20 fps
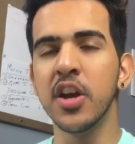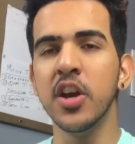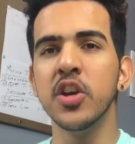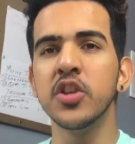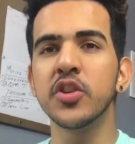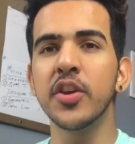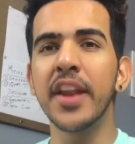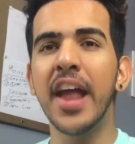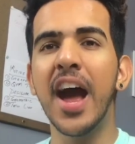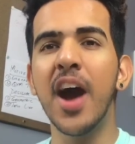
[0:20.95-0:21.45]

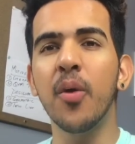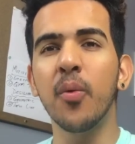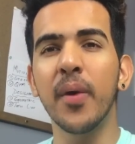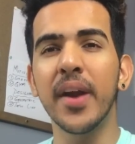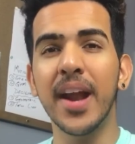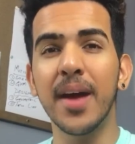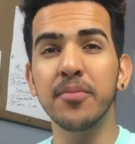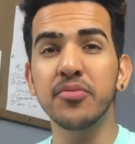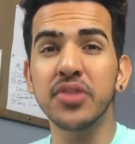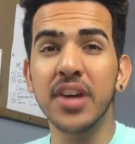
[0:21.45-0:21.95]
So now
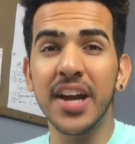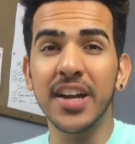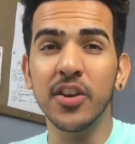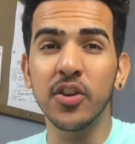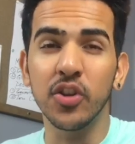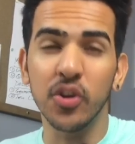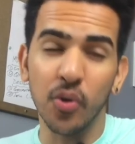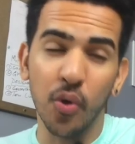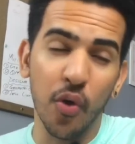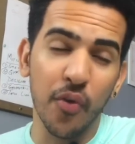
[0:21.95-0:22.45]
what I'm trying to
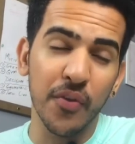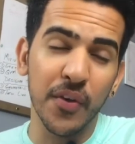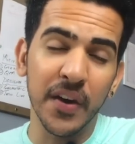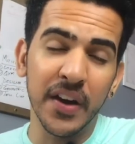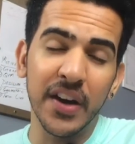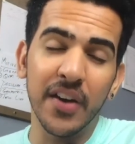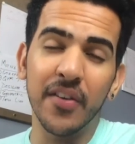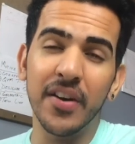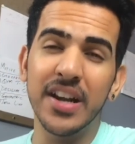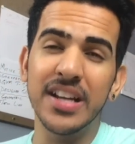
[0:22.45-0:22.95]
do over
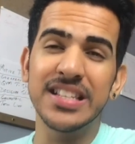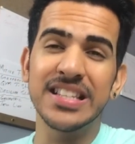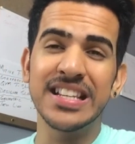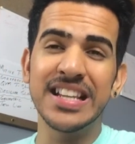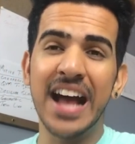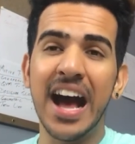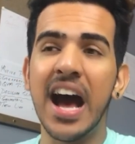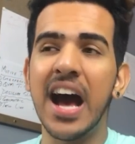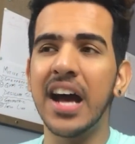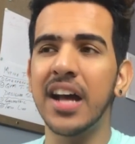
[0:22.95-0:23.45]
here is
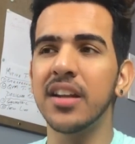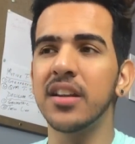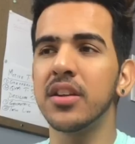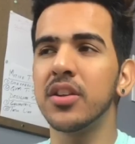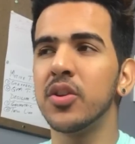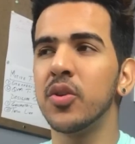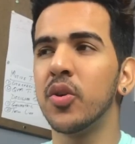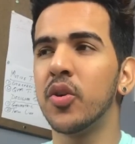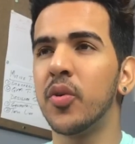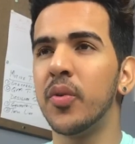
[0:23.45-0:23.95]
not
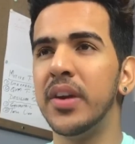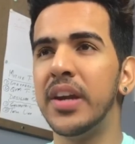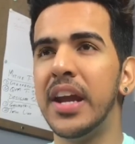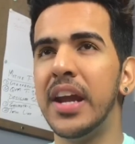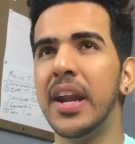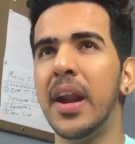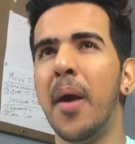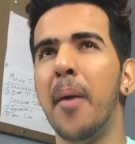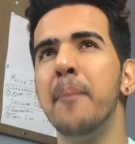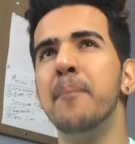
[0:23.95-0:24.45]
to
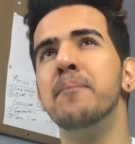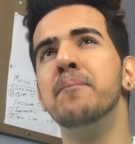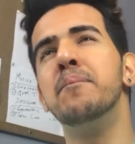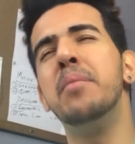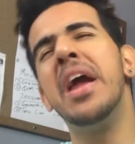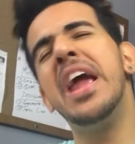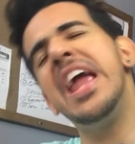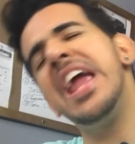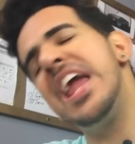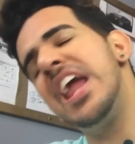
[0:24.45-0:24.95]
create a
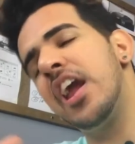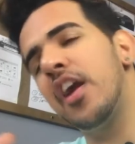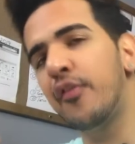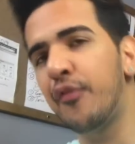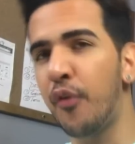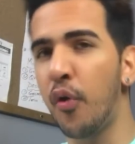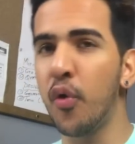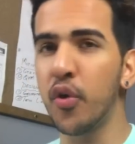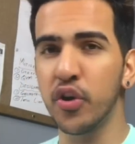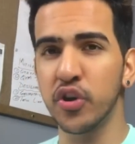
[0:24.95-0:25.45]
big
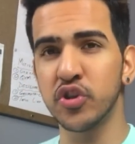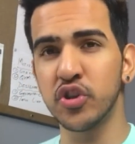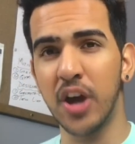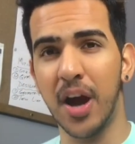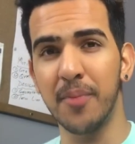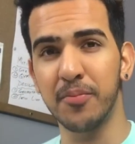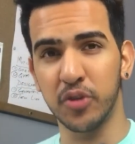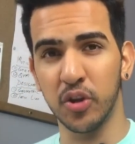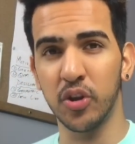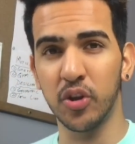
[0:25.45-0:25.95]

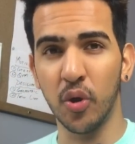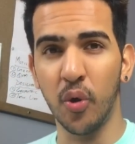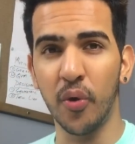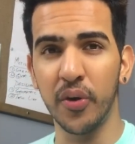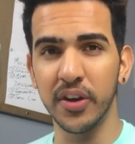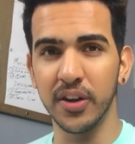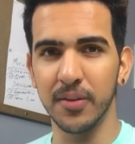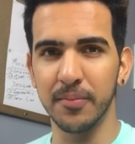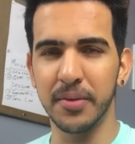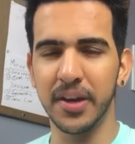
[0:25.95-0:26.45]
Photoshop
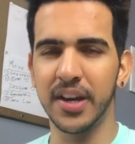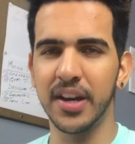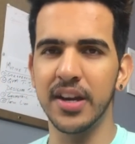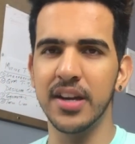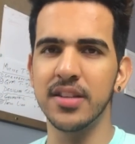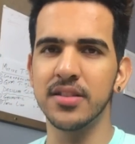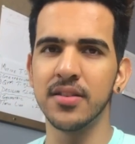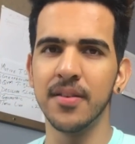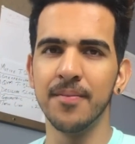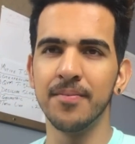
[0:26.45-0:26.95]
tutorial,
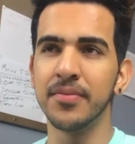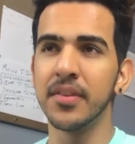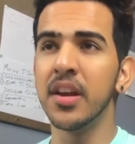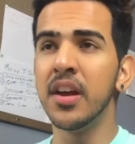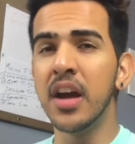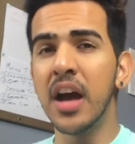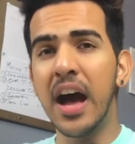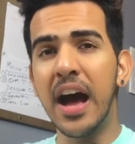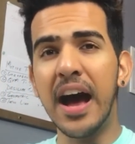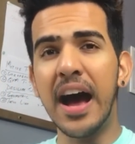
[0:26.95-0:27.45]
because
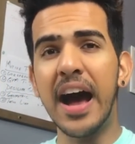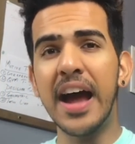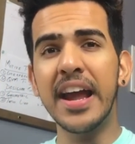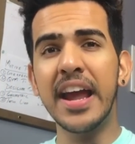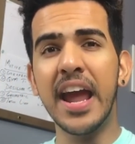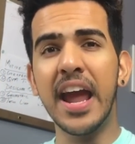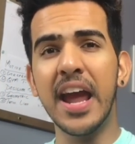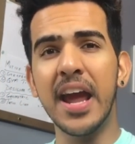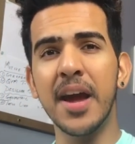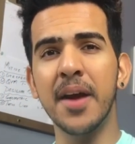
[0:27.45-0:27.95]

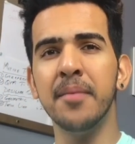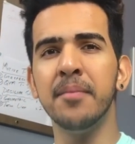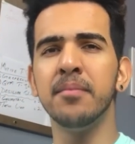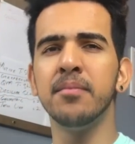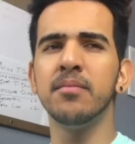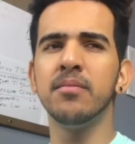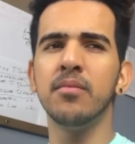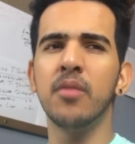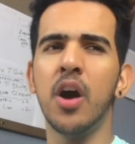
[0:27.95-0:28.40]
I am